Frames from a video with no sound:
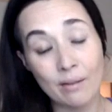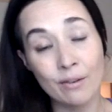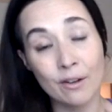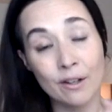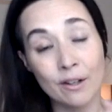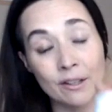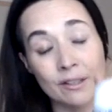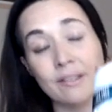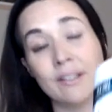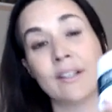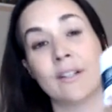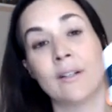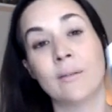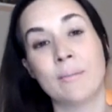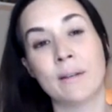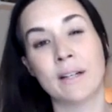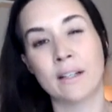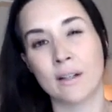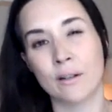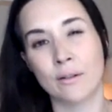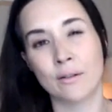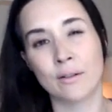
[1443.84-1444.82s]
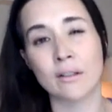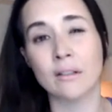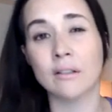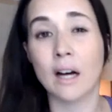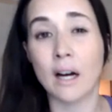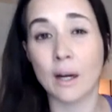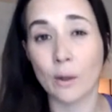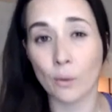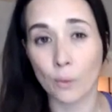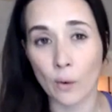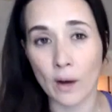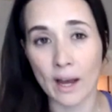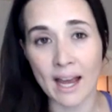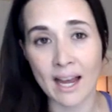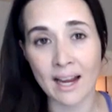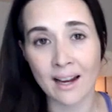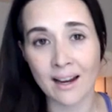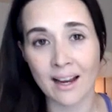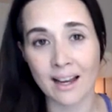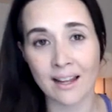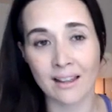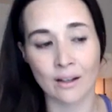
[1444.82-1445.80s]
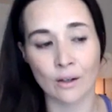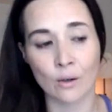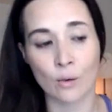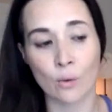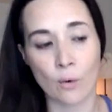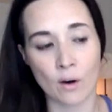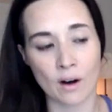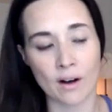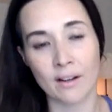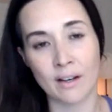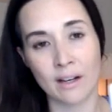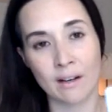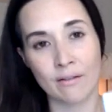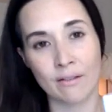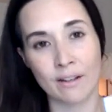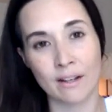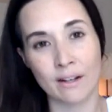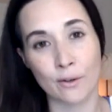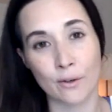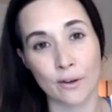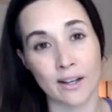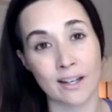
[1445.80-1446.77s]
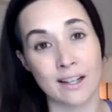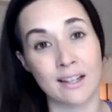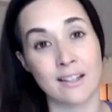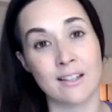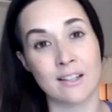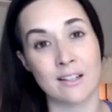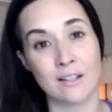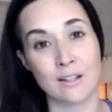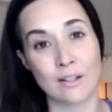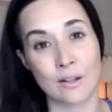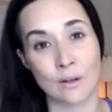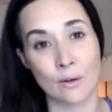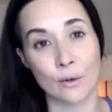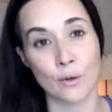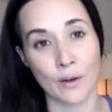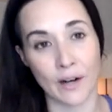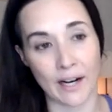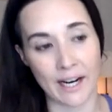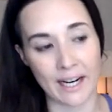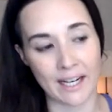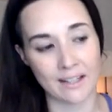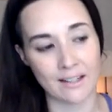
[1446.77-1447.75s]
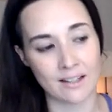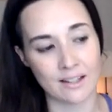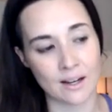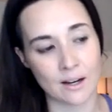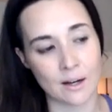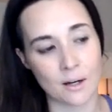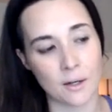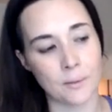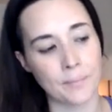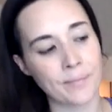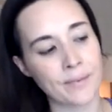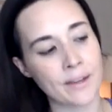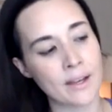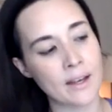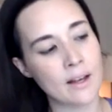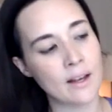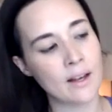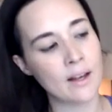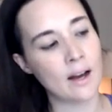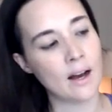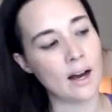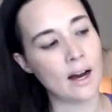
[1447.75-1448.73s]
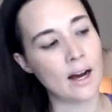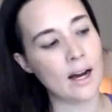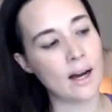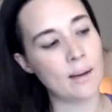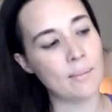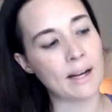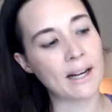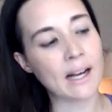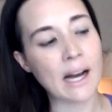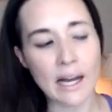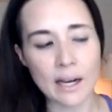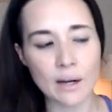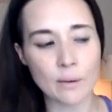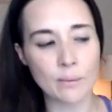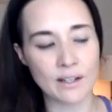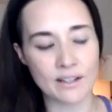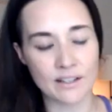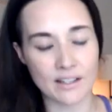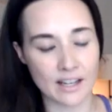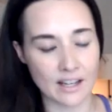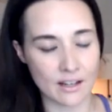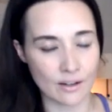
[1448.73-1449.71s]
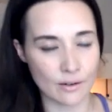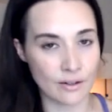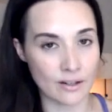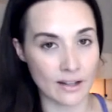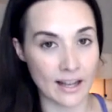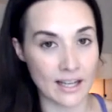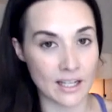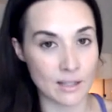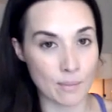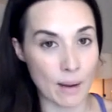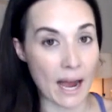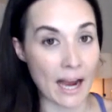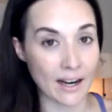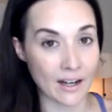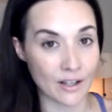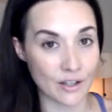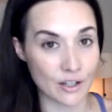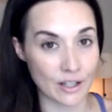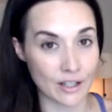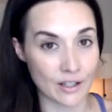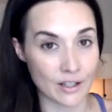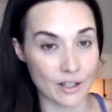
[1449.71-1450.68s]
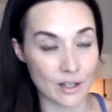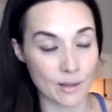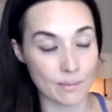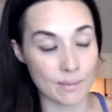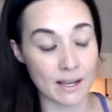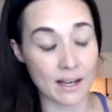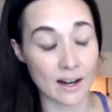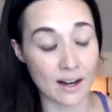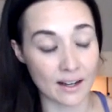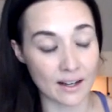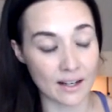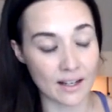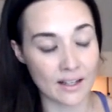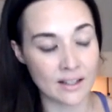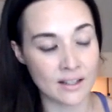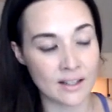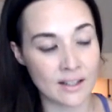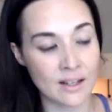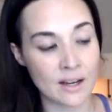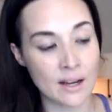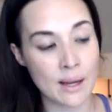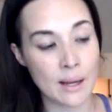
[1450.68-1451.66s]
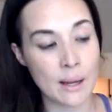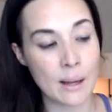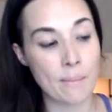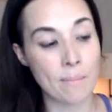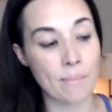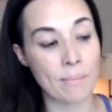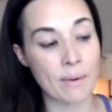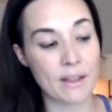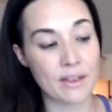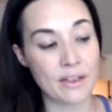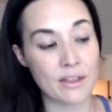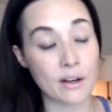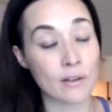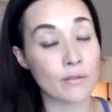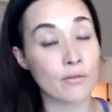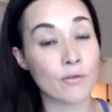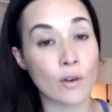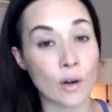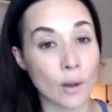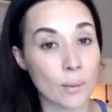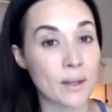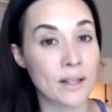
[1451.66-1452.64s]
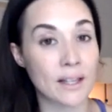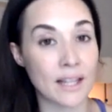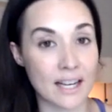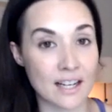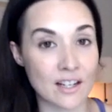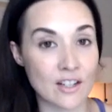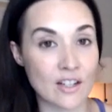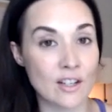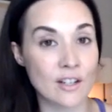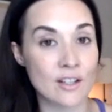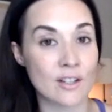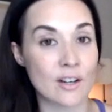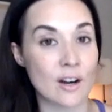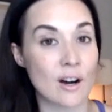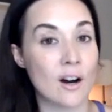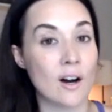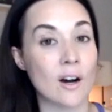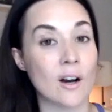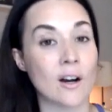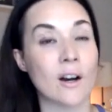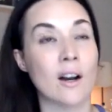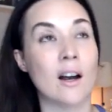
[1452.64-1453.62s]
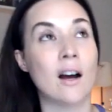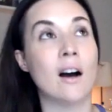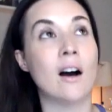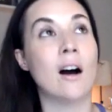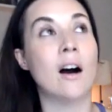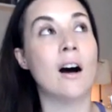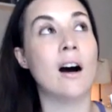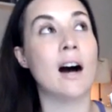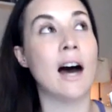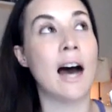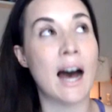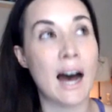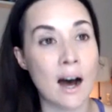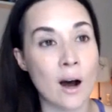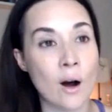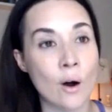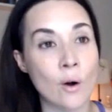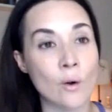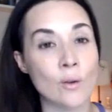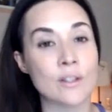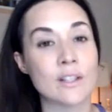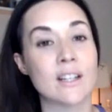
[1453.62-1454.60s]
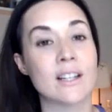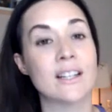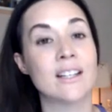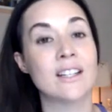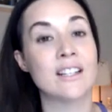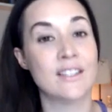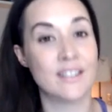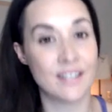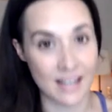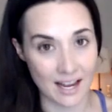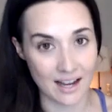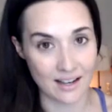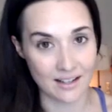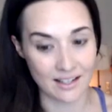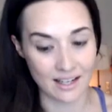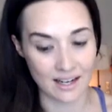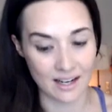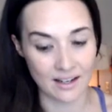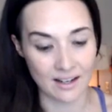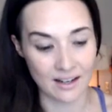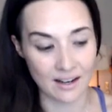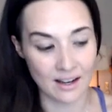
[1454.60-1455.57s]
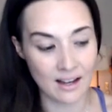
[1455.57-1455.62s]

a little bit goes a long way, and the quality of the ingredients is so great. So um, I kind of wish they used less packaging, to be honest, but their formulations are outstanding.